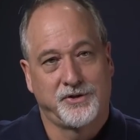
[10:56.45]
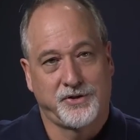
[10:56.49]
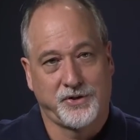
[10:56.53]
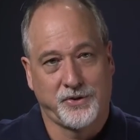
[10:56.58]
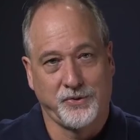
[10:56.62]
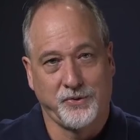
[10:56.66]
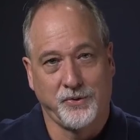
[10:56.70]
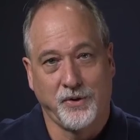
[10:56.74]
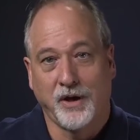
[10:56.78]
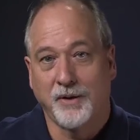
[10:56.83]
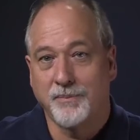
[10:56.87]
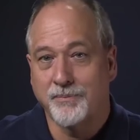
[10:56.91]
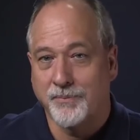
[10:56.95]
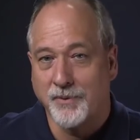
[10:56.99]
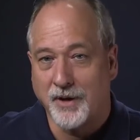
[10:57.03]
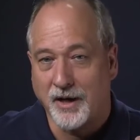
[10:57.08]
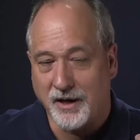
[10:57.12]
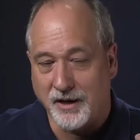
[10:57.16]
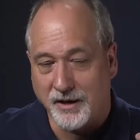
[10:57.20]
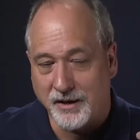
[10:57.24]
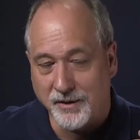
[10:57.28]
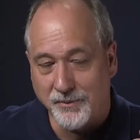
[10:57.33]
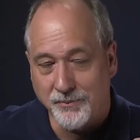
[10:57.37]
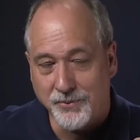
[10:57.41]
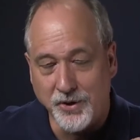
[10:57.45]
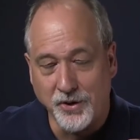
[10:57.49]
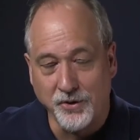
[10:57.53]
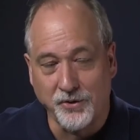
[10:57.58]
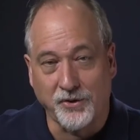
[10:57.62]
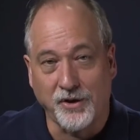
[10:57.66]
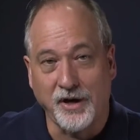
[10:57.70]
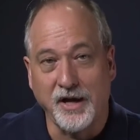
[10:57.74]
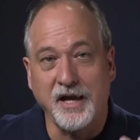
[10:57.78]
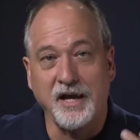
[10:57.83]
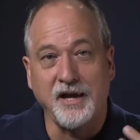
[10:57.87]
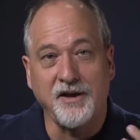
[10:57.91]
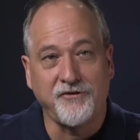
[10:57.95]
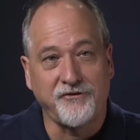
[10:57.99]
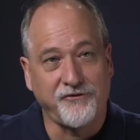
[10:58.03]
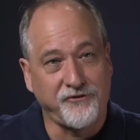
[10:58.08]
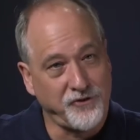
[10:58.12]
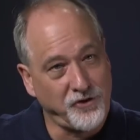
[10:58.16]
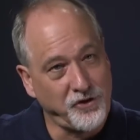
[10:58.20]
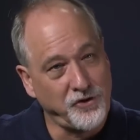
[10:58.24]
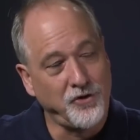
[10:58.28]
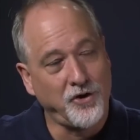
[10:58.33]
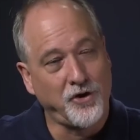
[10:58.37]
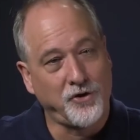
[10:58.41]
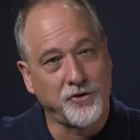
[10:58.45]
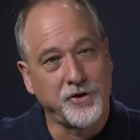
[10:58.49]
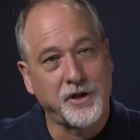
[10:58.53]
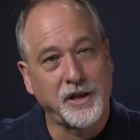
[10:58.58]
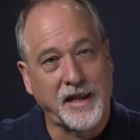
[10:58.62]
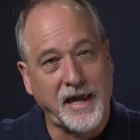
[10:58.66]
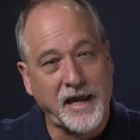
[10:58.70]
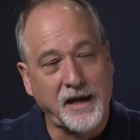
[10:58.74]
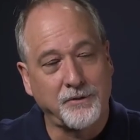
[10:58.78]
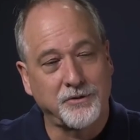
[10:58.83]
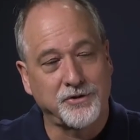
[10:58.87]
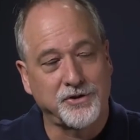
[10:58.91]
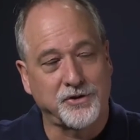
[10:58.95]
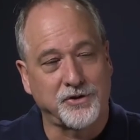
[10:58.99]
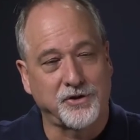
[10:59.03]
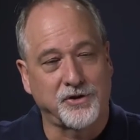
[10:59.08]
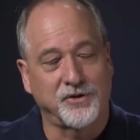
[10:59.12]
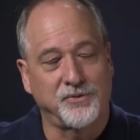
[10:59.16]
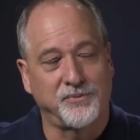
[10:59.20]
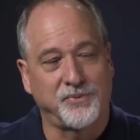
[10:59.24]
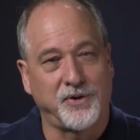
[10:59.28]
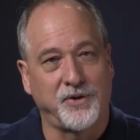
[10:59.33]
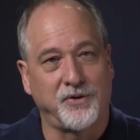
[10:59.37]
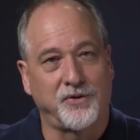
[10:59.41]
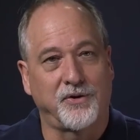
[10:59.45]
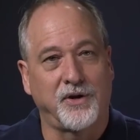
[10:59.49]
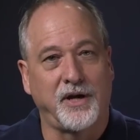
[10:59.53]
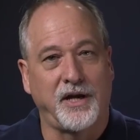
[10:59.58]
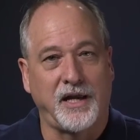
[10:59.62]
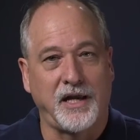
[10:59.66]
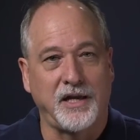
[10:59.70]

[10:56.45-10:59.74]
to a computer if you know the language of the computer